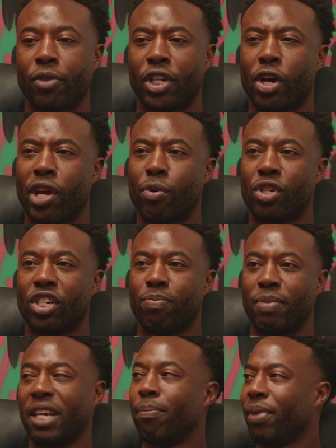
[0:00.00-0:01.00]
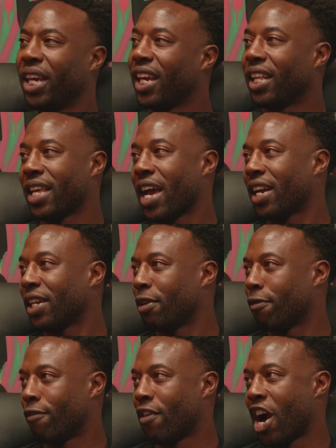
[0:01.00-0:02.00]
it was just me being in that
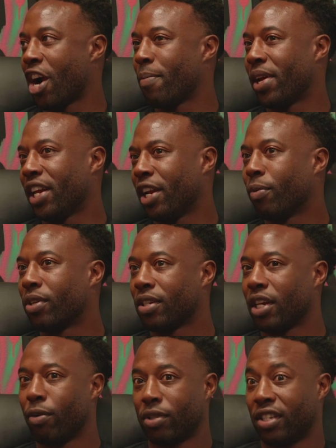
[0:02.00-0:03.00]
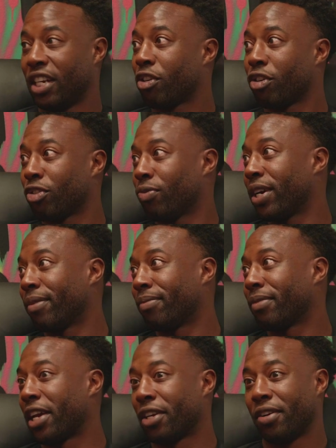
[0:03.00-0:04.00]
environment, and it was sink or
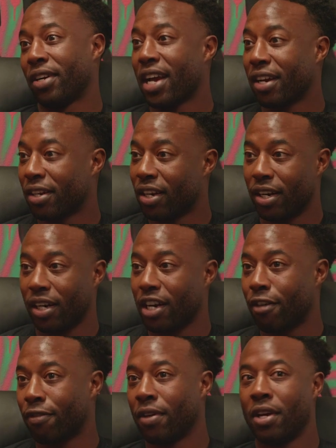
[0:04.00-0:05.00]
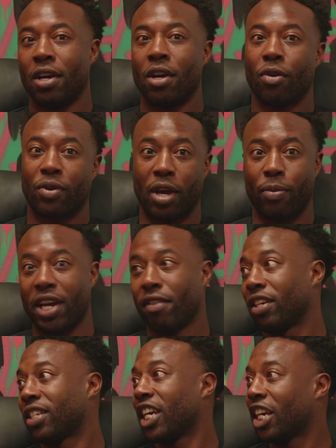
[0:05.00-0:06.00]
swim. Like, you're not good enough. Okay, we
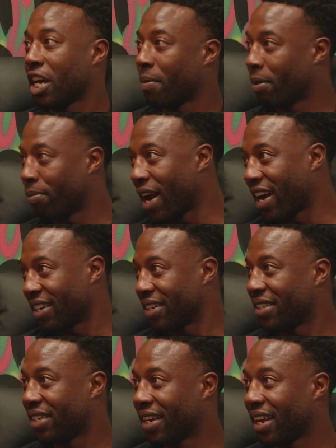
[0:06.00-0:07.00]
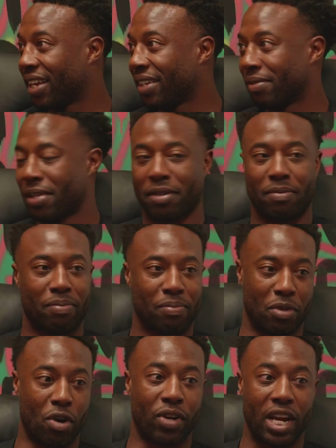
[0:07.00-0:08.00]
have this kid coming to practice today. Like,
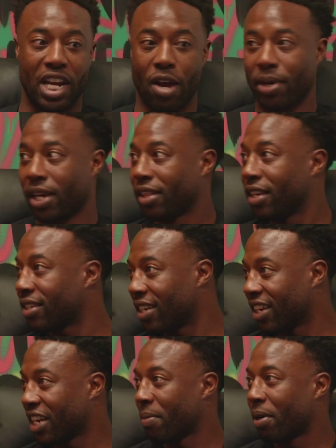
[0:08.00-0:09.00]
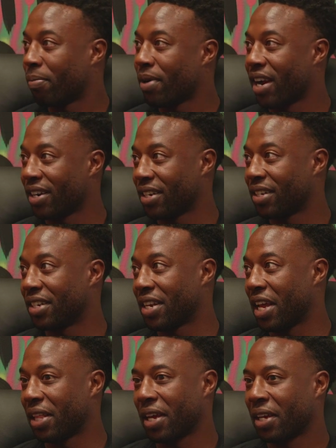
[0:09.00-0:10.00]
okay, now we got this kid coming to practice
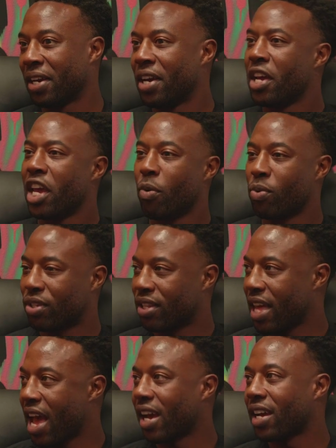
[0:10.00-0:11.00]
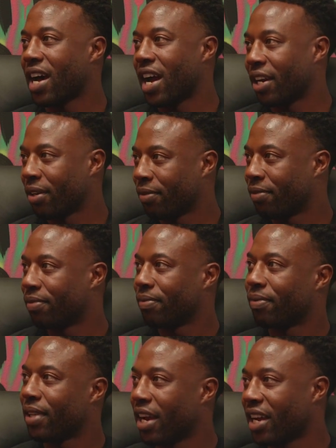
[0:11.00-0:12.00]
today. Like, it was that kind of
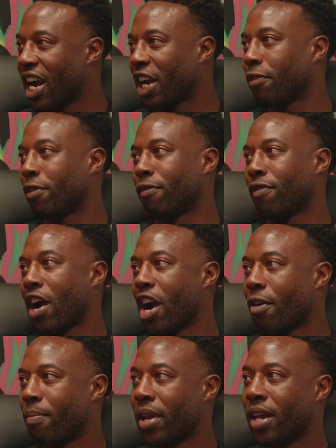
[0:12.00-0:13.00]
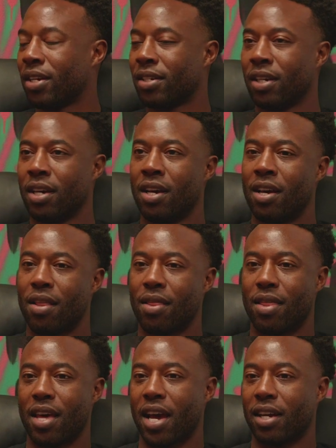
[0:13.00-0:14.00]
environment
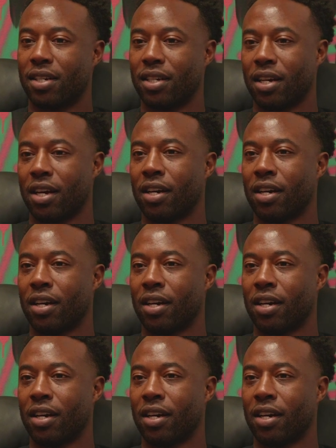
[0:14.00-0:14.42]
that